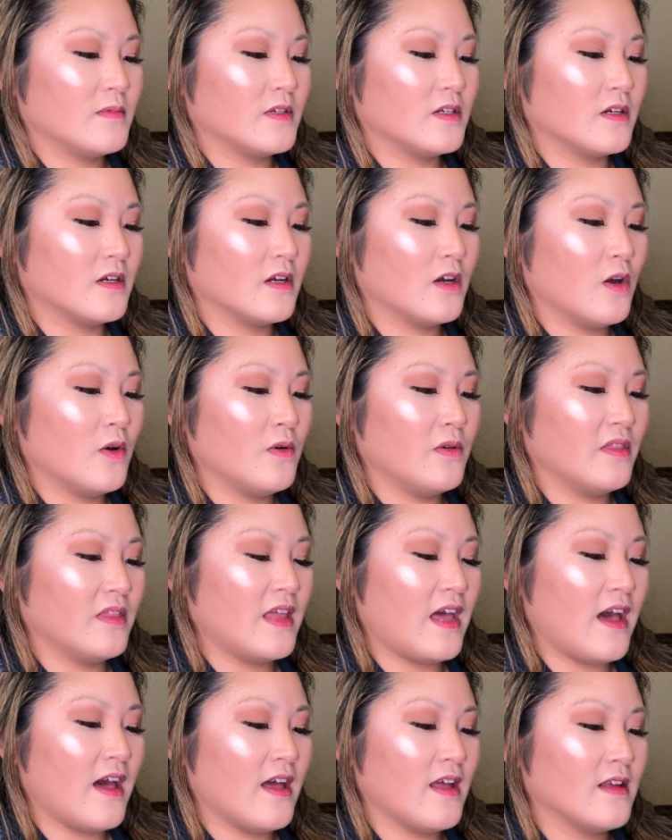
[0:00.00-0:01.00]
I'm gonna coat
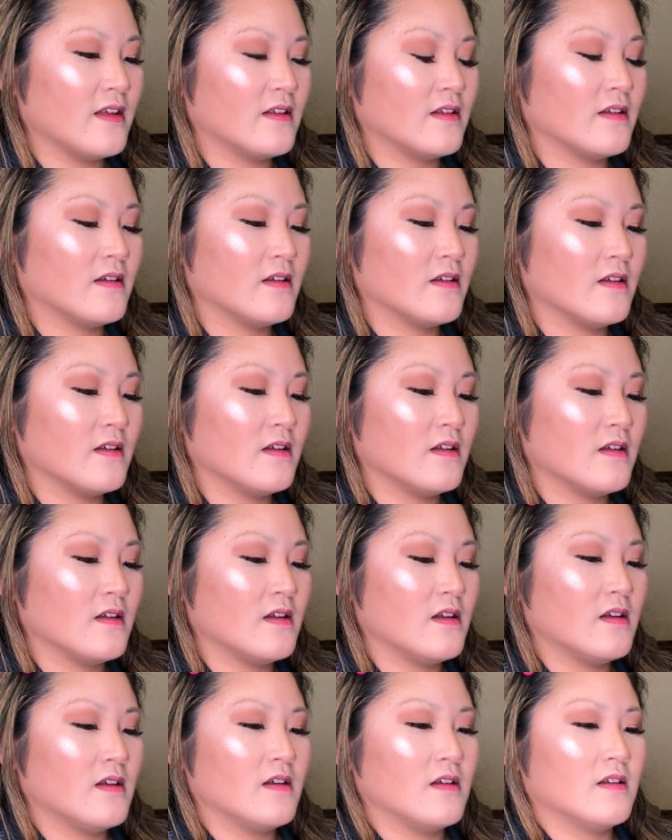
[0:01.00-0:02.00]
that,
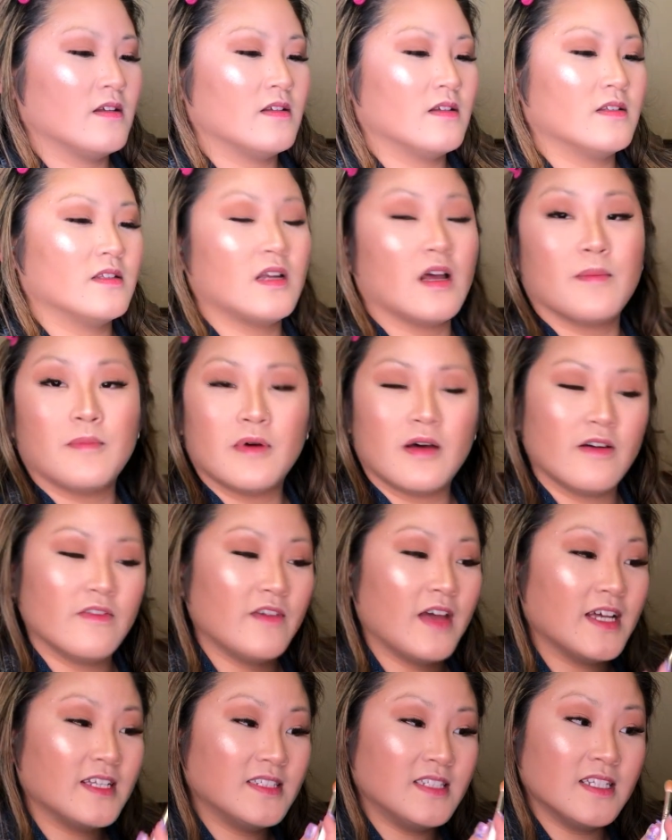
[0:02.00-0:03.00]
top off
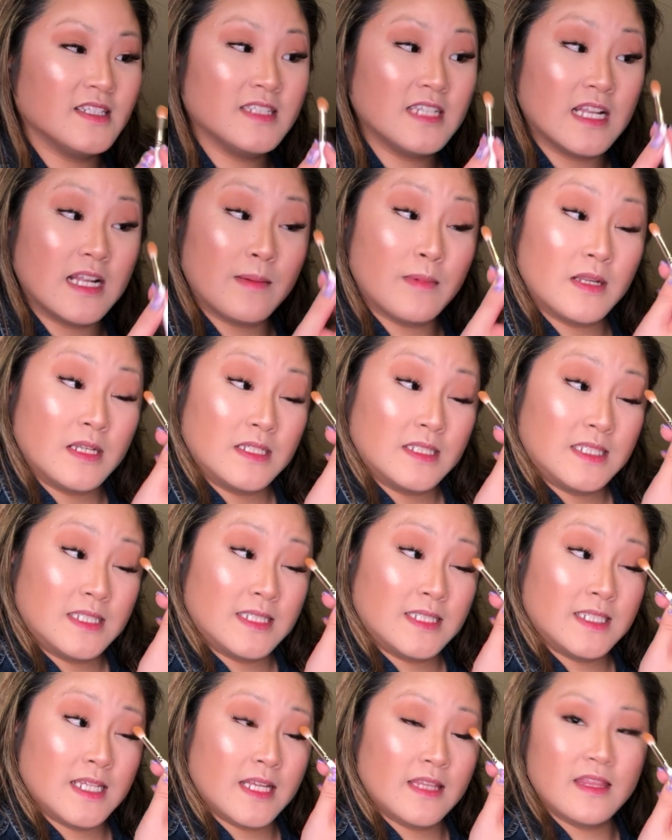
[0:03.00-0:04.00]
excess, and I'm gonna
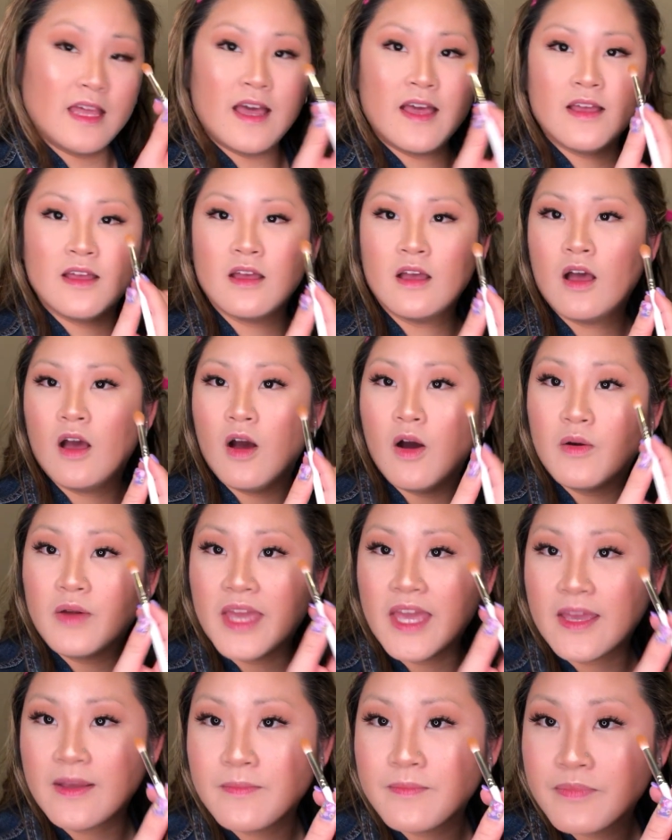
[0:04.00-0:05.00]
stick that,
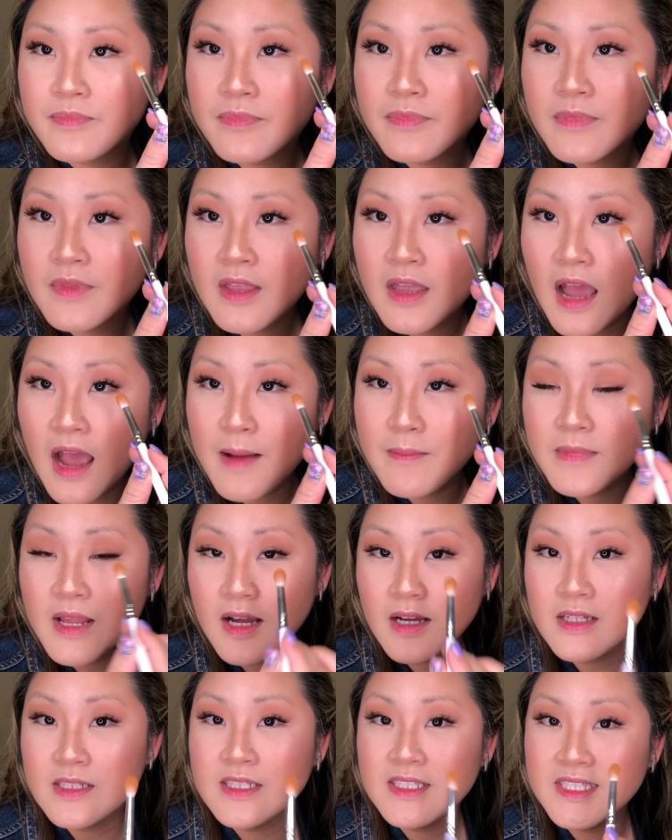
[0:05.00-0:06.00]
okay. I'm
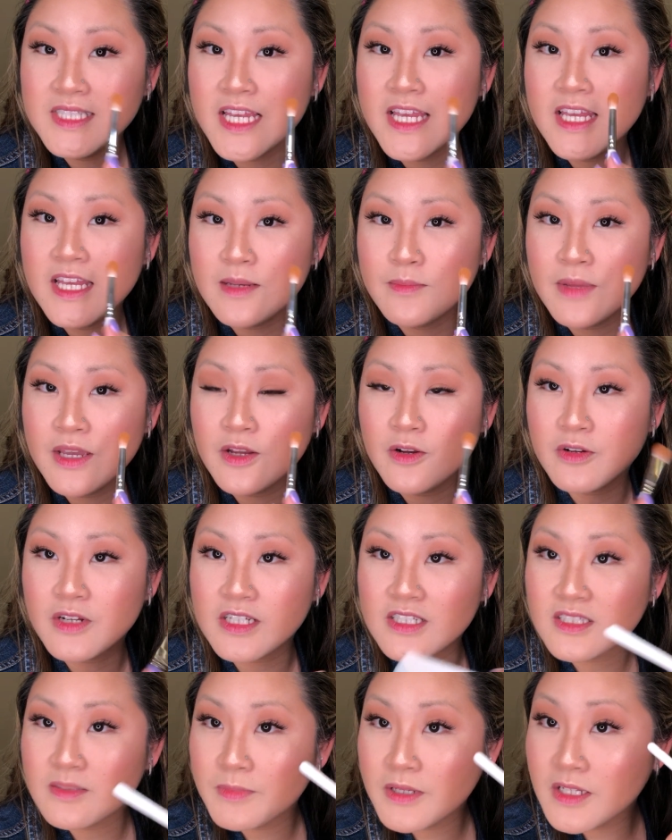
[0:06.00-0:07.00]
not gonna say in my
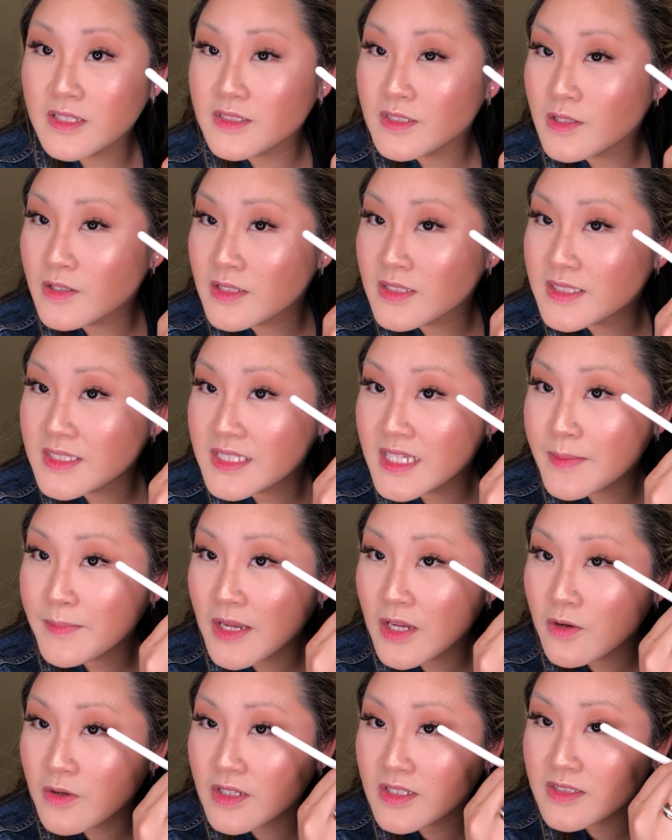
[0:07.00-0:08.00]
crease because you can see
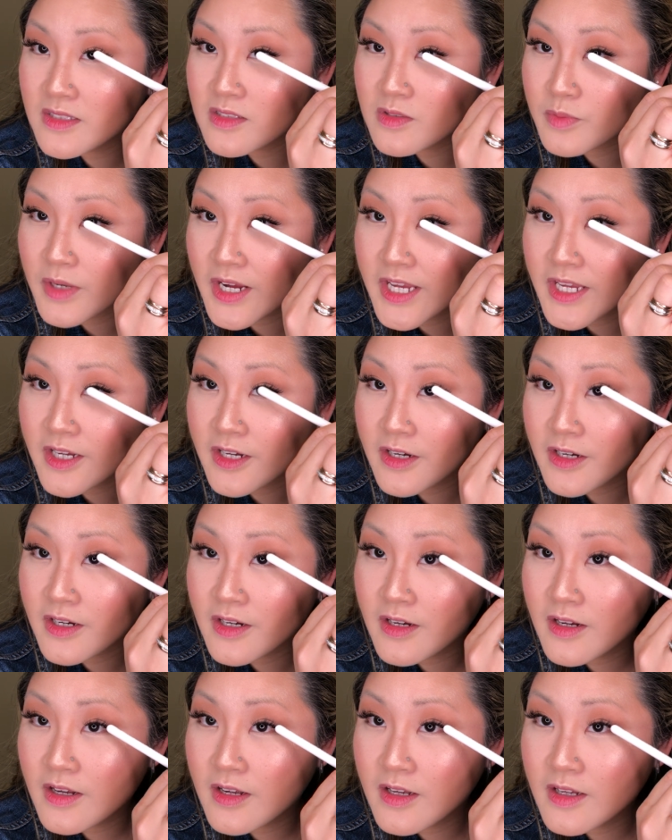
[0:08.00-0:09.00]
my creases right
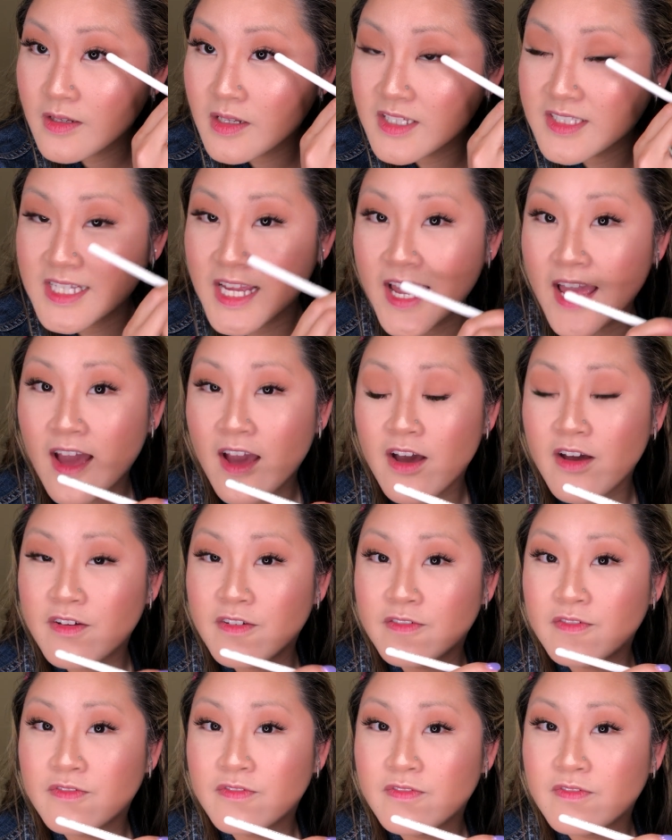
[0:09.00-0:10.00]
here because I
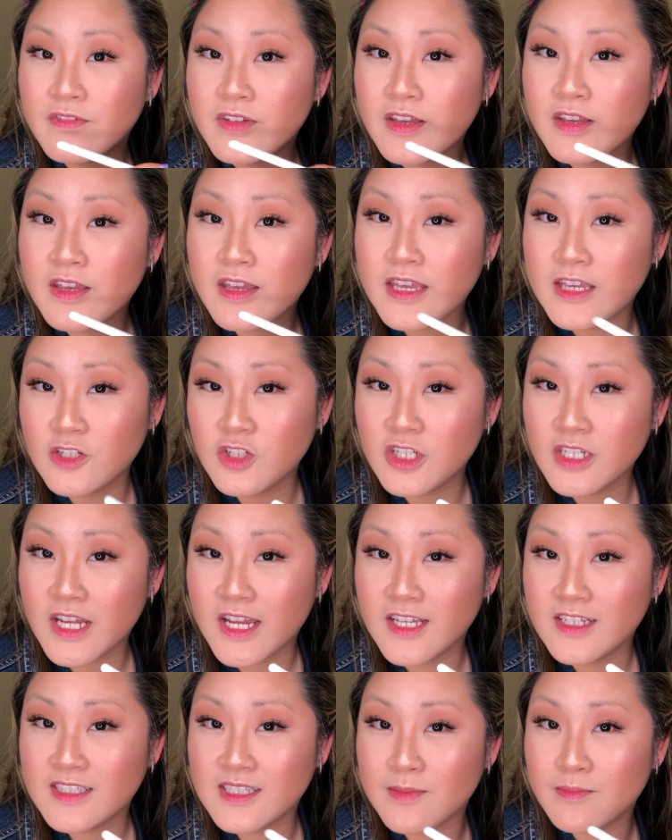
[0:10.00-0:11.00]
have Asian
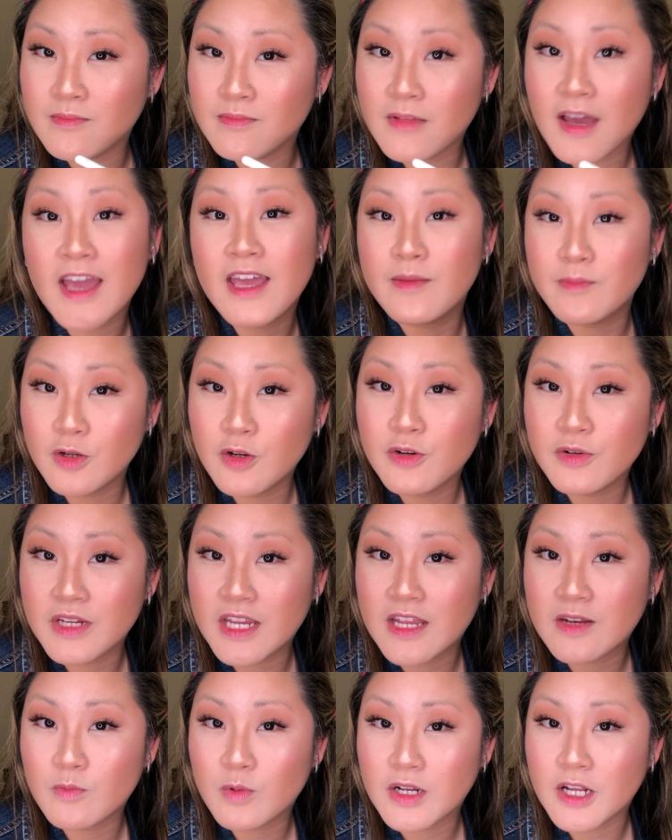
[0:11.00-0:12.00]
eyes, I am
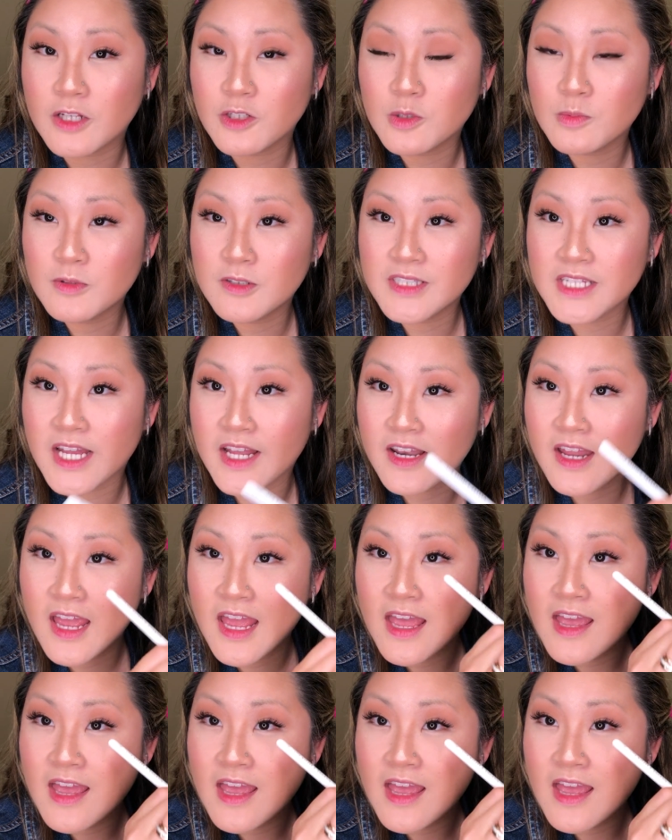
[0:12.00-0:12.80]
Korean 100%.